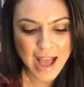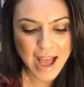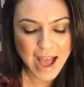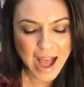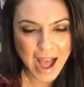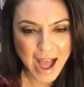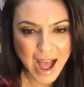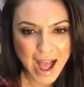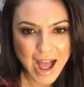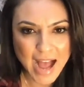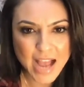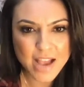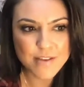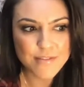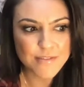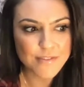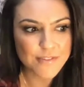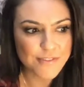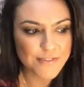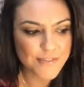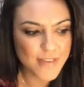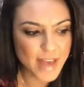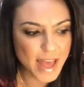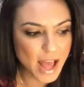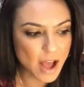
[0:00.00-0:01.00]
I
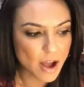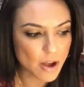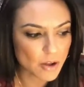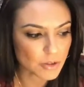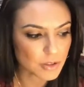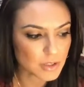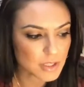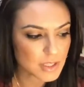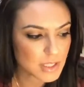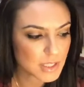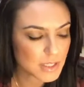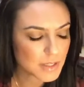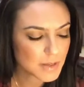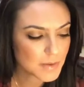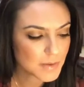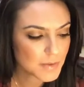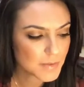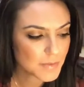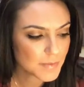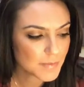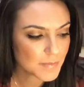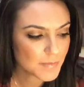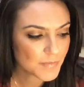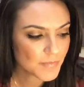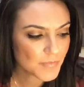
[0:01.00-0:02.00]
felt
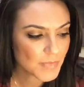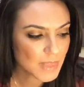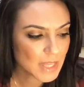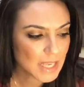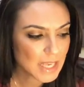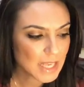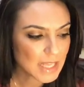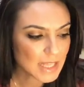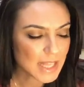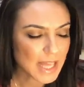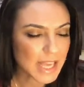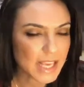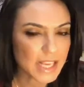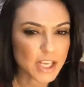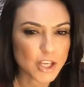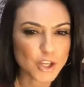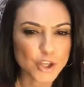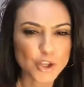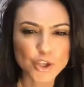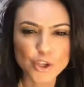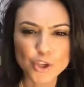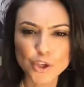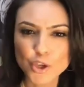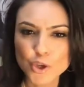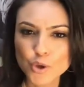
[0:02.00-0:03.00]
like a
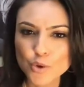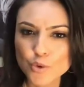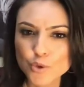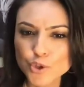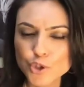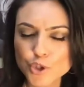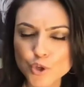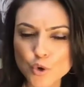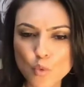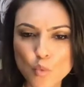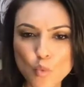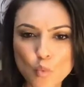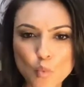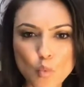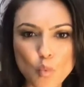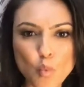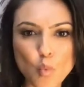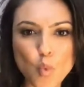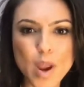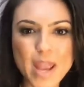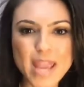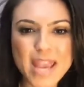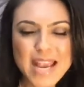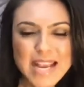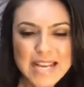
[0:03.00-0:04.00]
huge
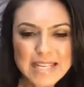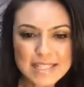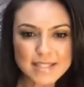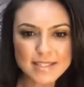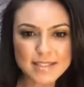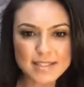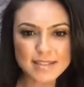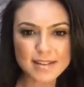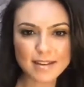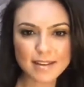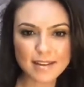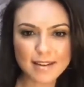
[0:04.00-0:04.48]
weight